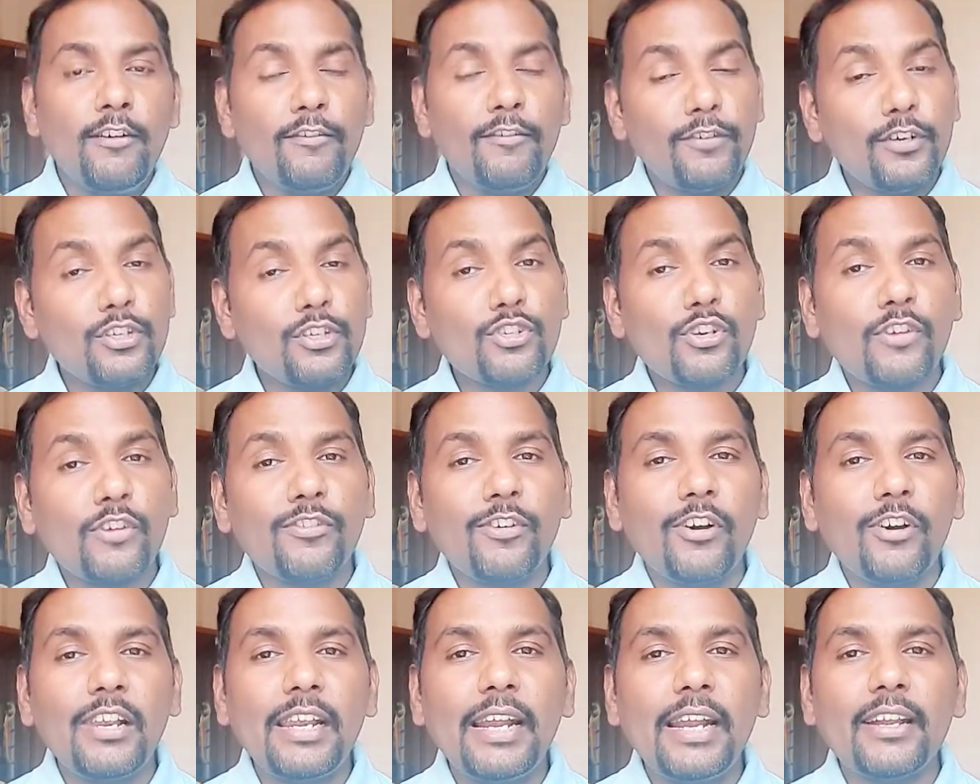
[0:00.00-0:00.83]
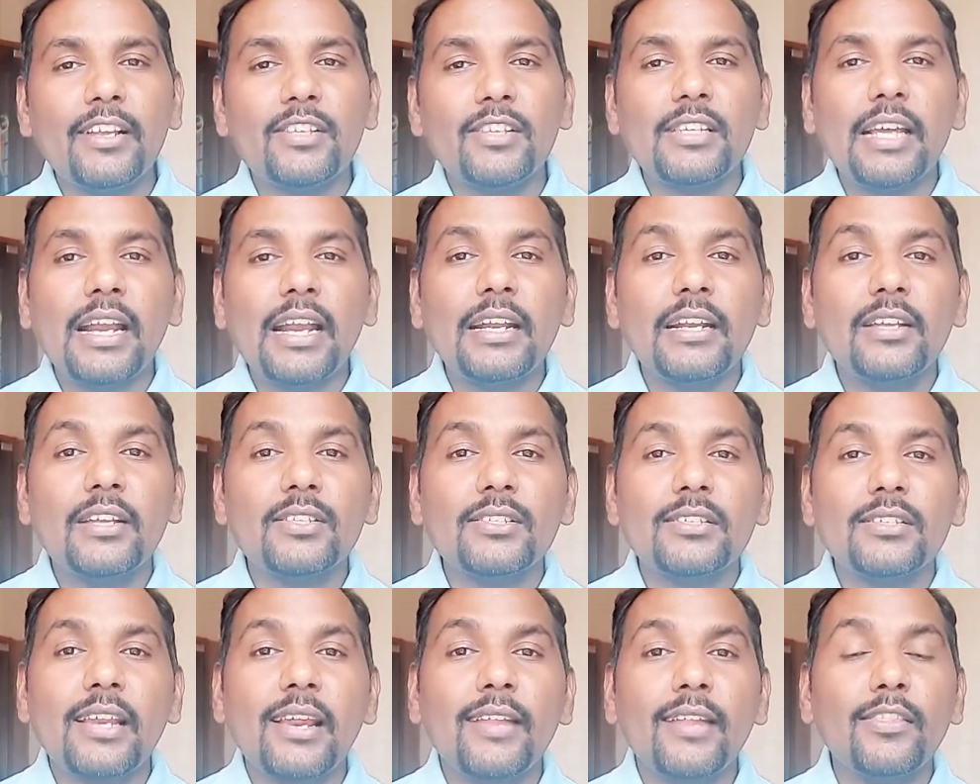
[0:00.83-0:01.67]
First of all, let us
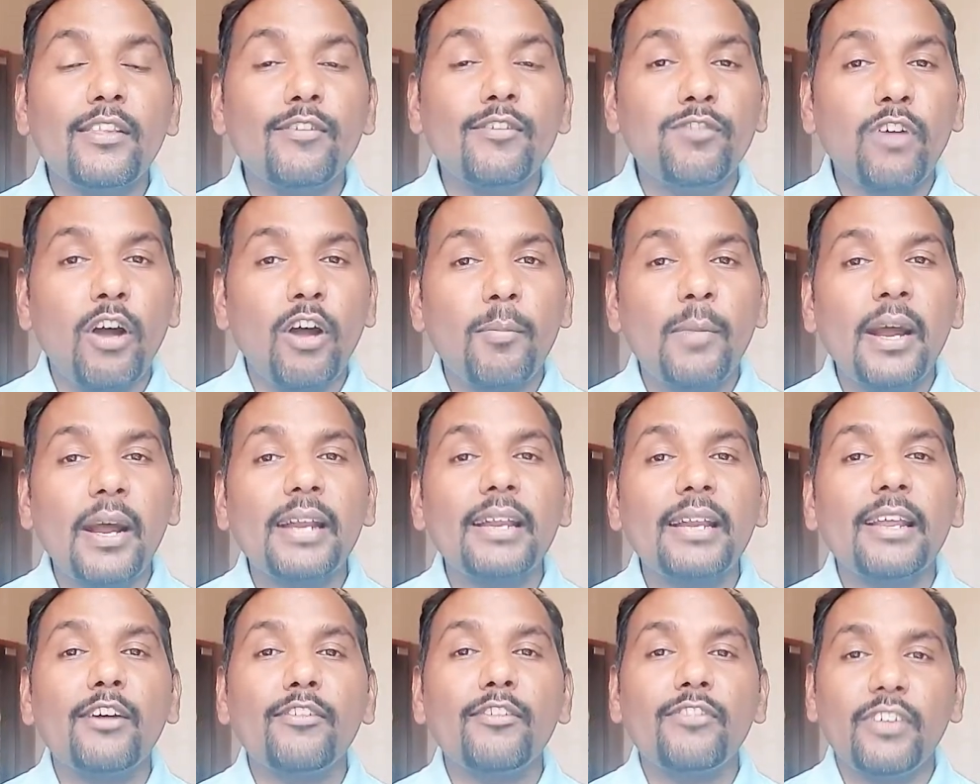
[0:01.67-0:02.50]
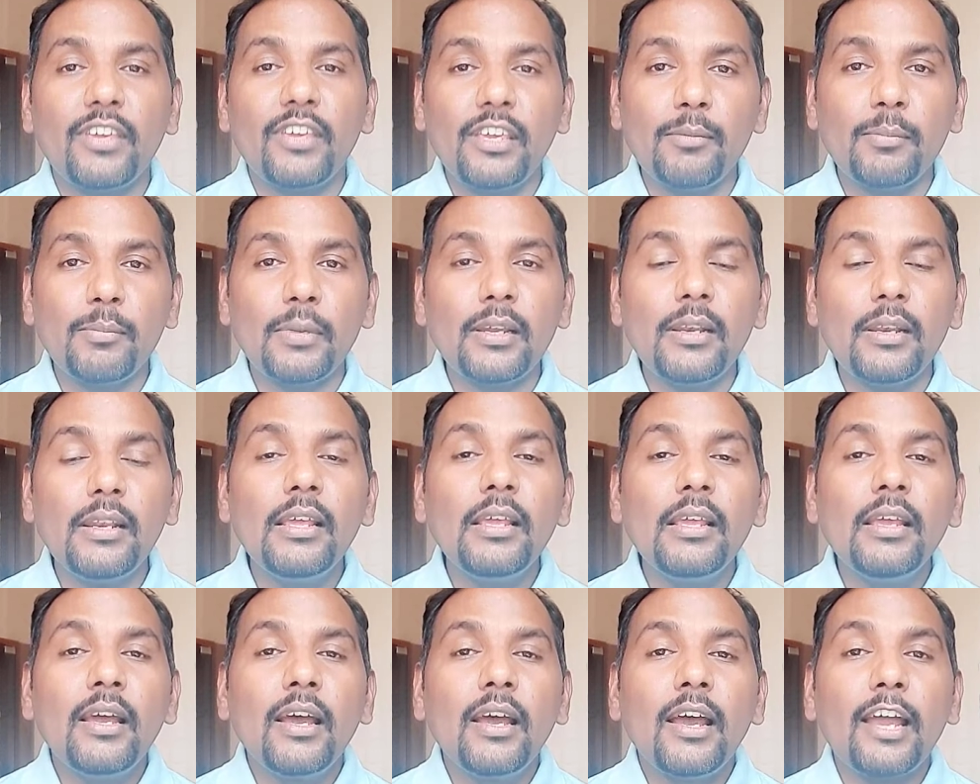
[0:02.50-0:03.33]
understand the format of email
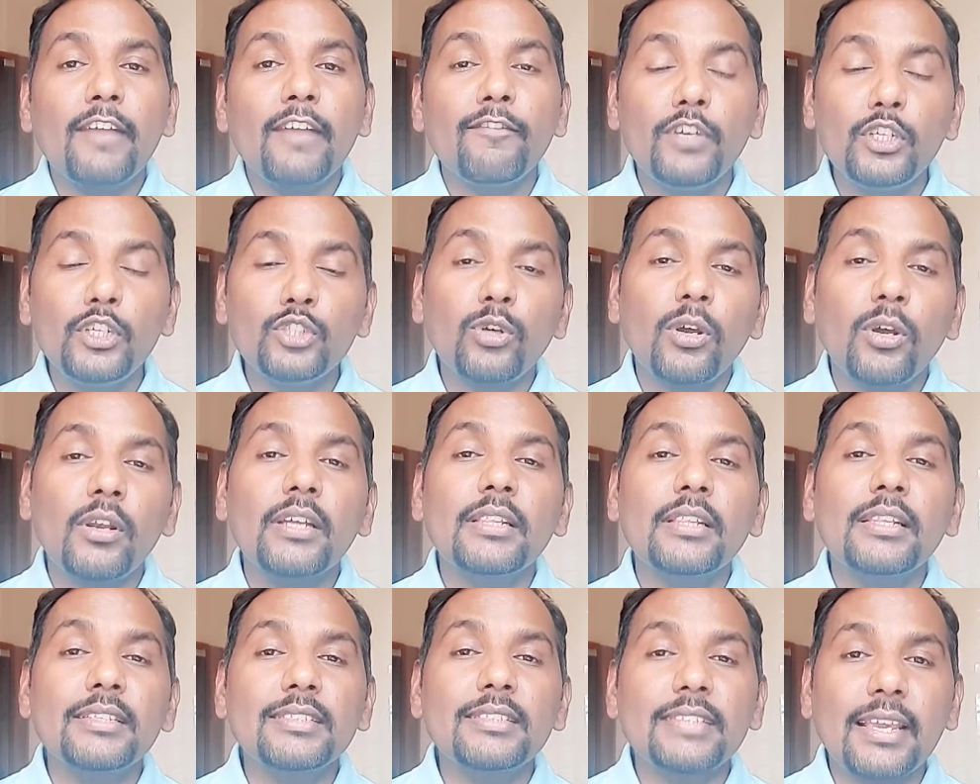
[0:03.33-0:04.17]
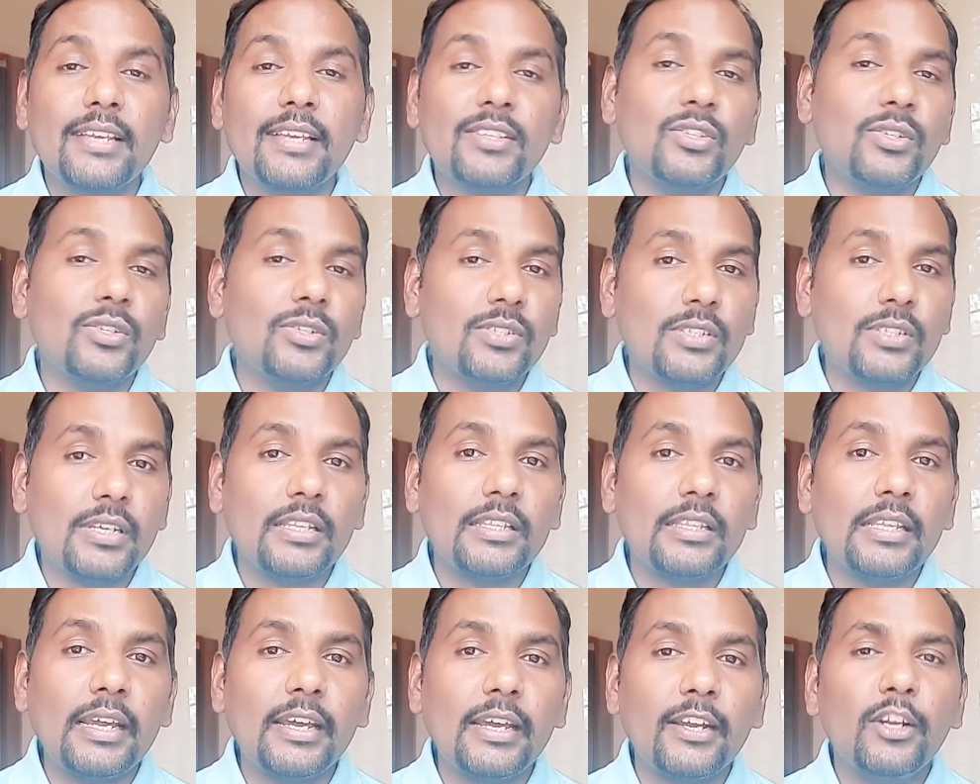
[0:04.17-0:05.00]
and which all other sections are
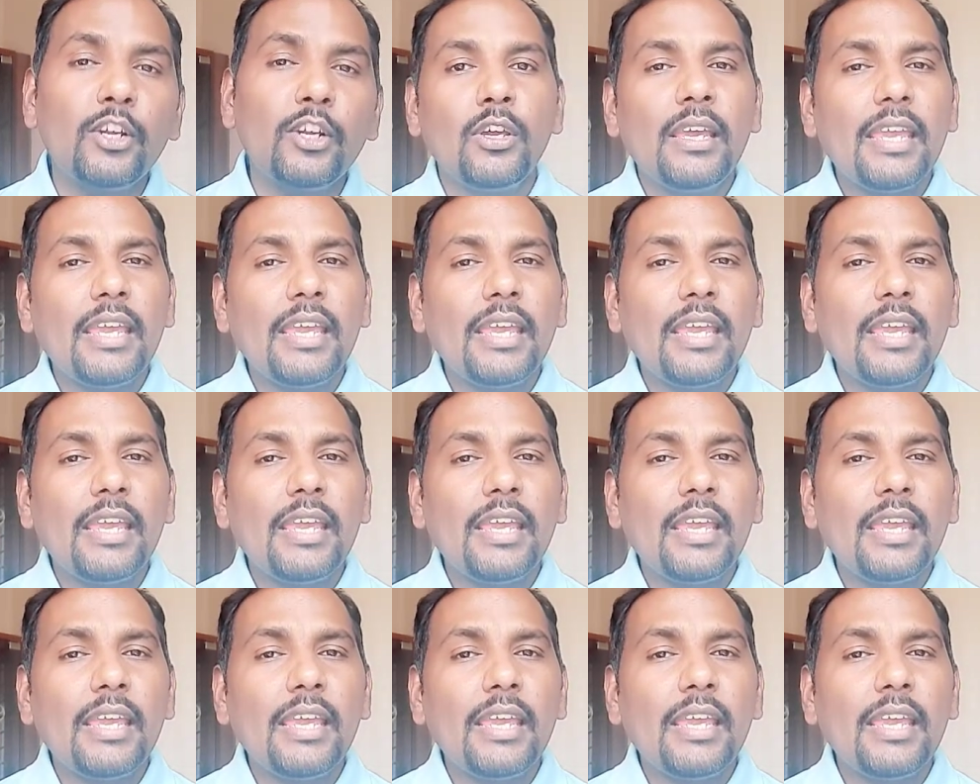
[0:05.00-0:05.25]
there.